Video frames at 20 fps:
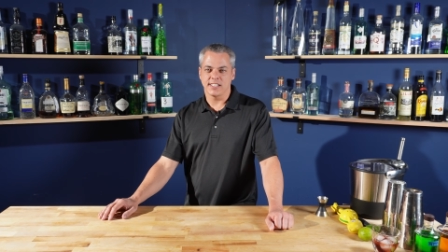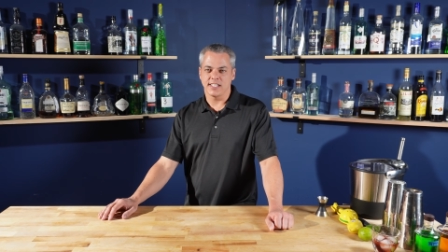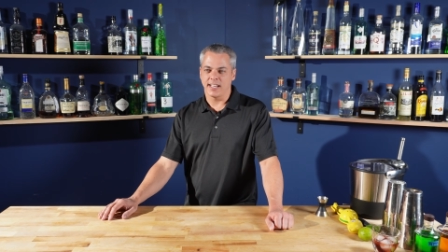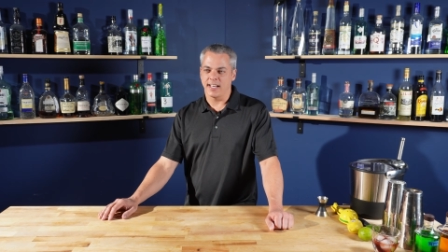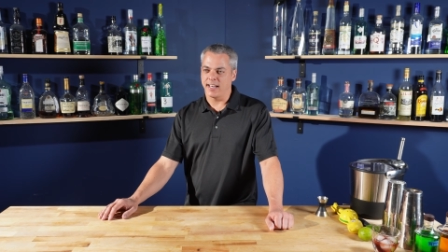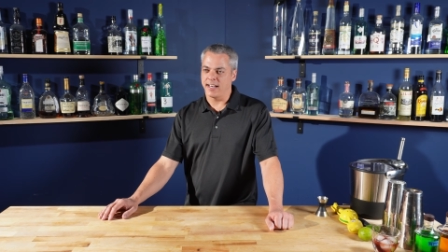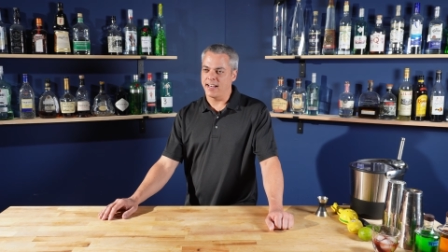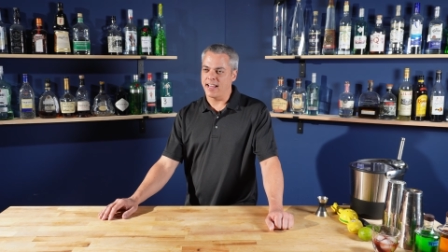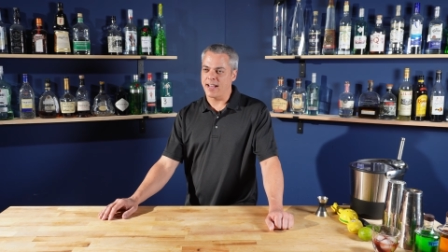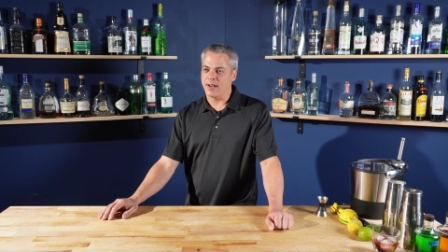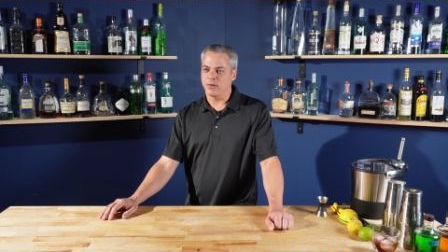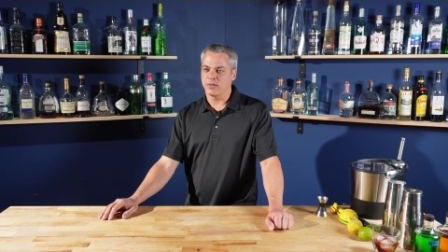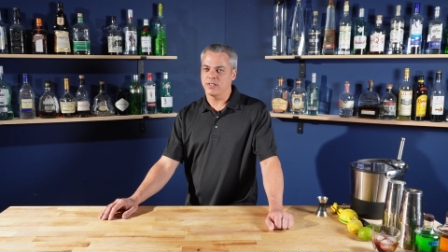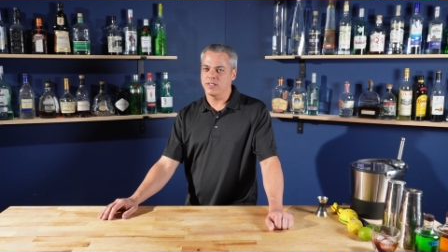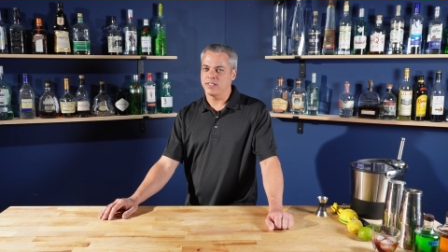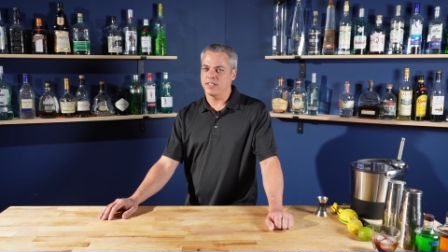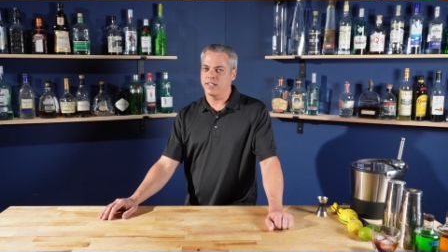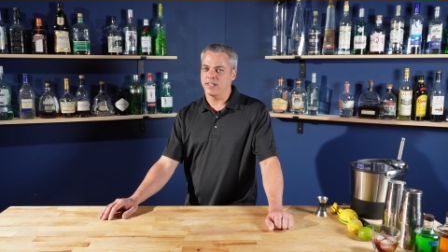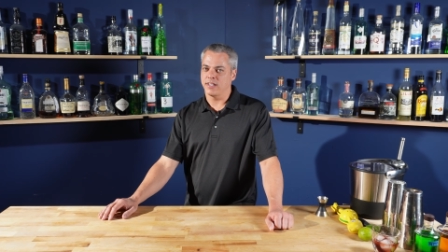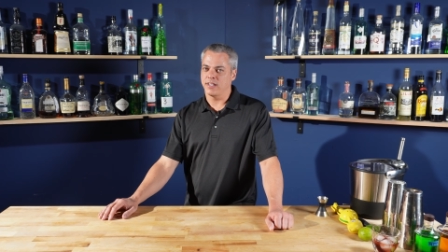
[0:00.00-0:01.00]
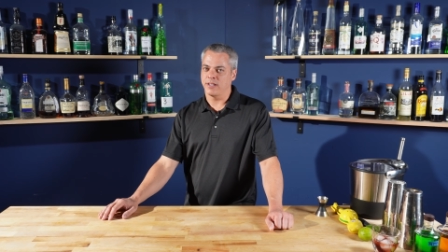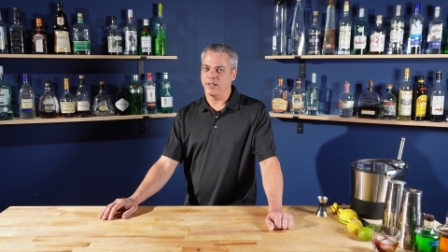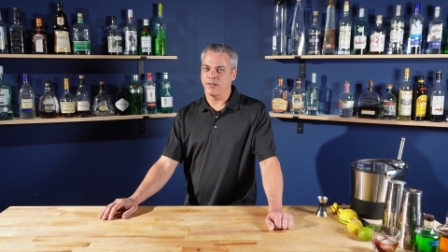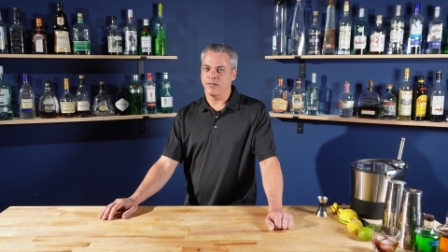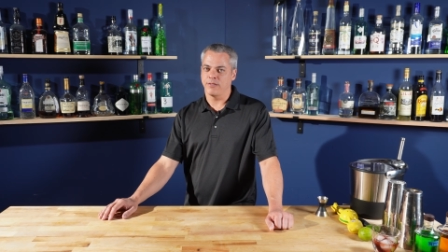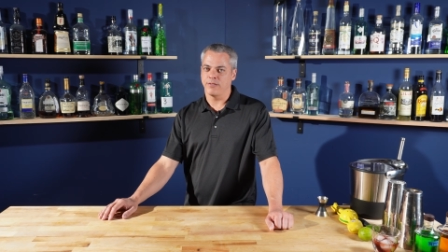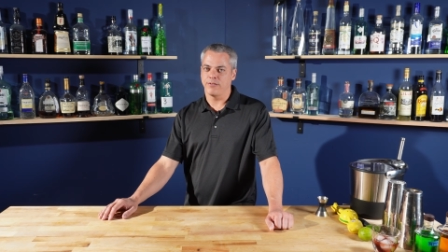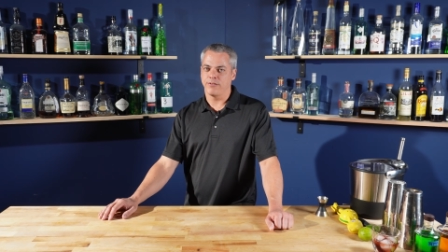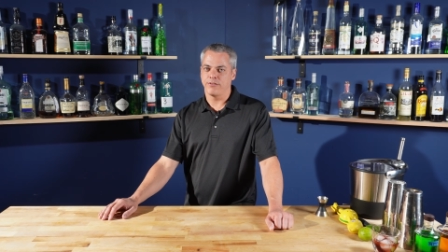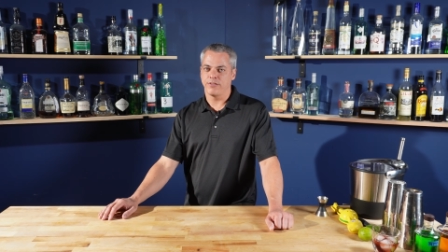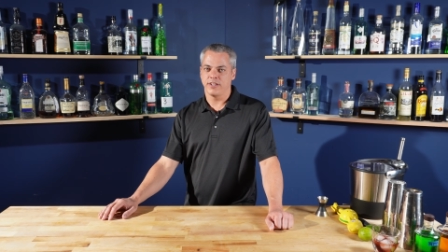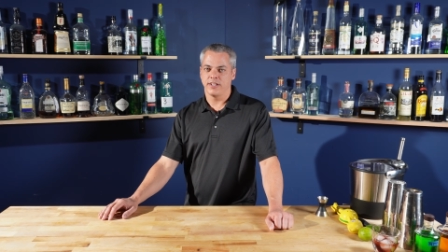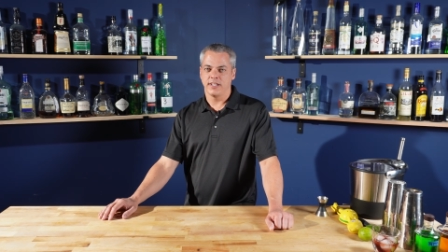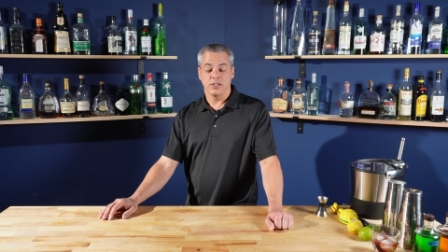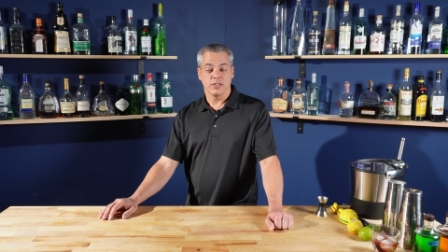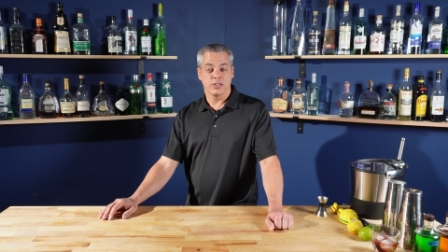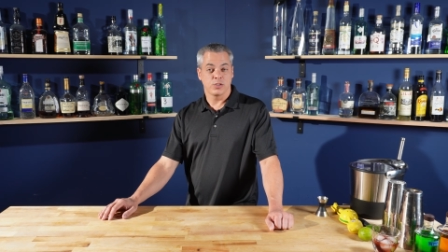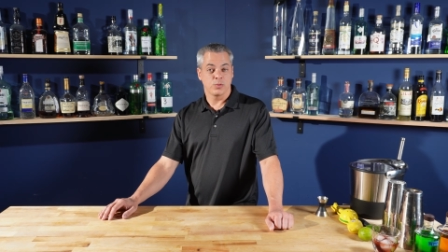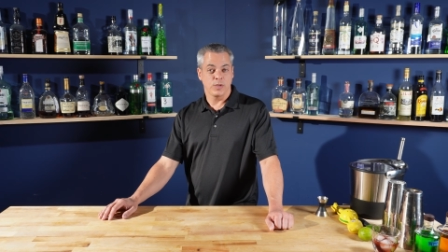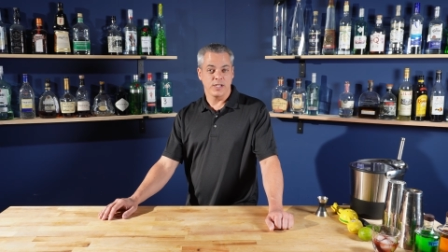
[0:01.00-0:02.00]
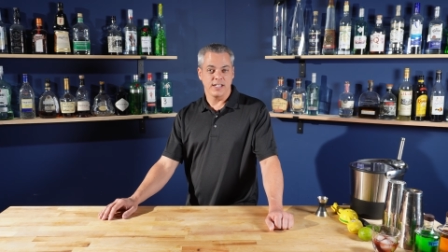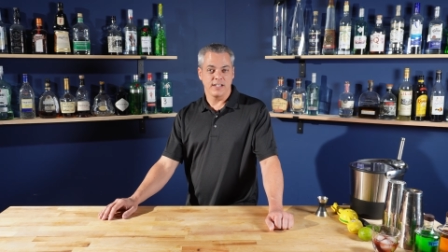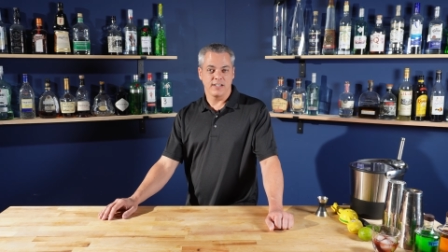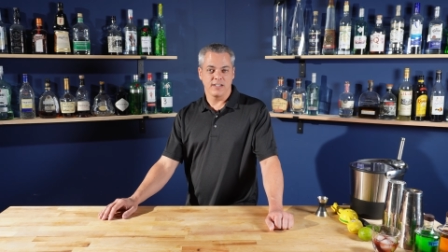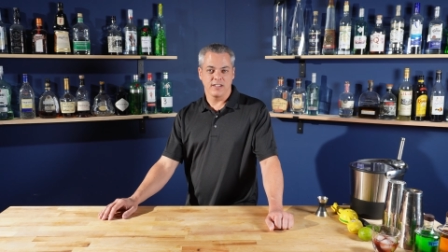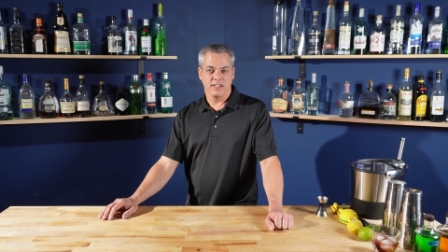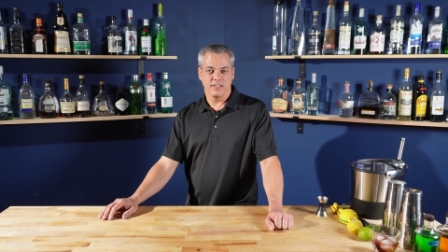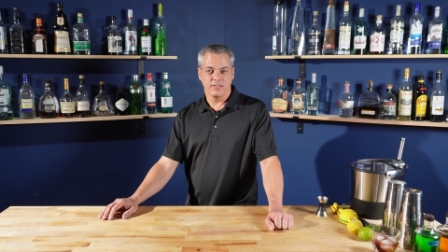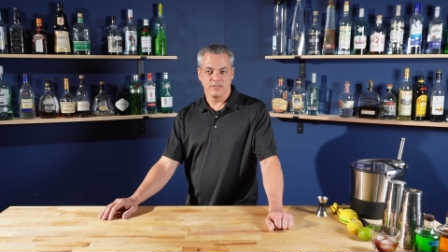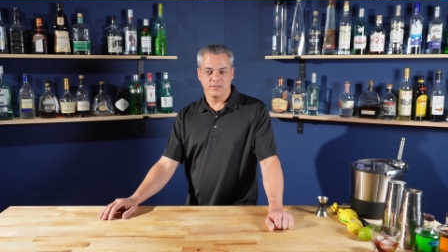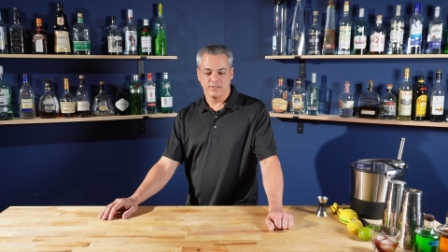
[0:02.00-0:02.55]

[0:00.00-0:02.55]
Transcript: and 1 ounce of sweetener.